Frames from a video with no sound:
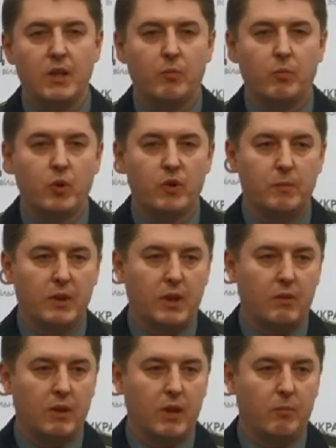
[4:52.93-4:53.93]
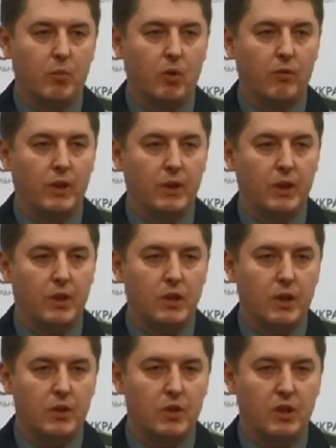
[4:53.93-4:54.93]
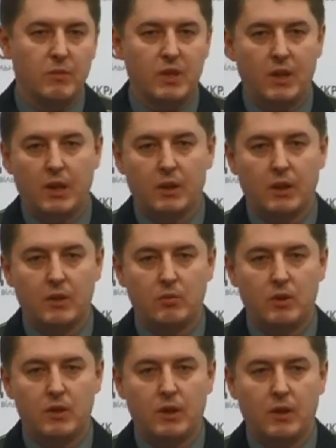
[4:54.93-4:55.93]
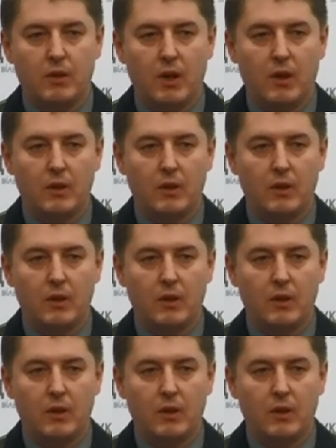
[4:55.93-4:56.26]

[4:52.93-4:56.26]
in Lugansk area, there's full lull.